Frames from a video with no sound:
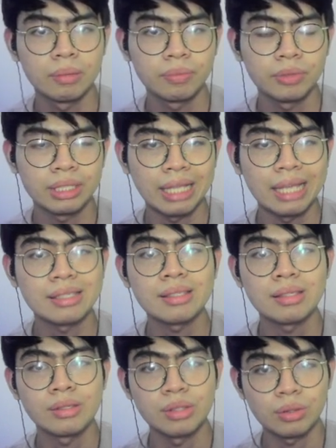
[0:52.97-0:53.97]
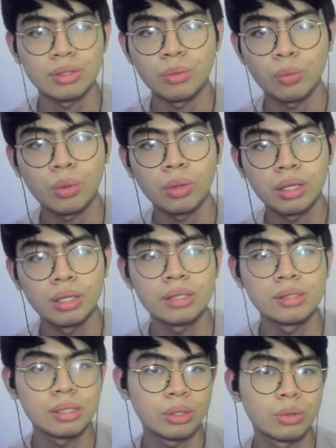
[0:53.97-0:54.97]
classes as zeros and
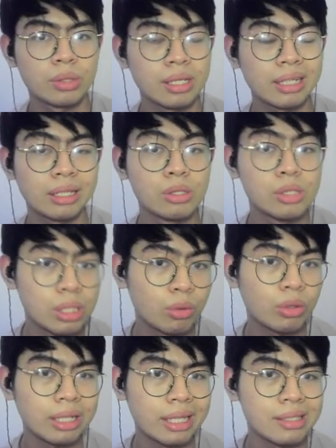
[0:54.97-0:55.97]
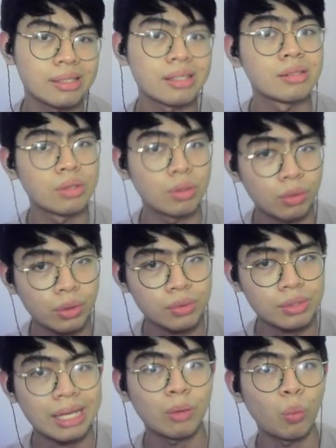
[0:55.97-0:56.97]
zero classes as
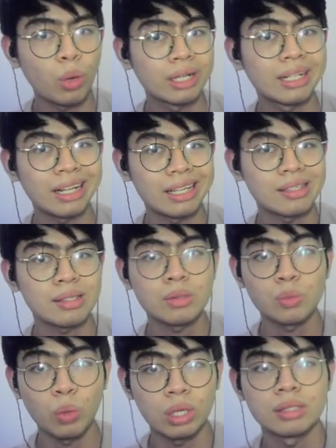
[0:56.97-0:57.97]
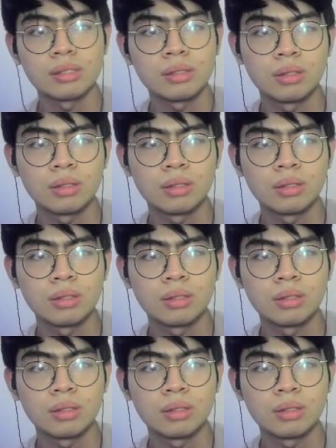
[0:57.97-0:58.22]
zeros and one classes as ones.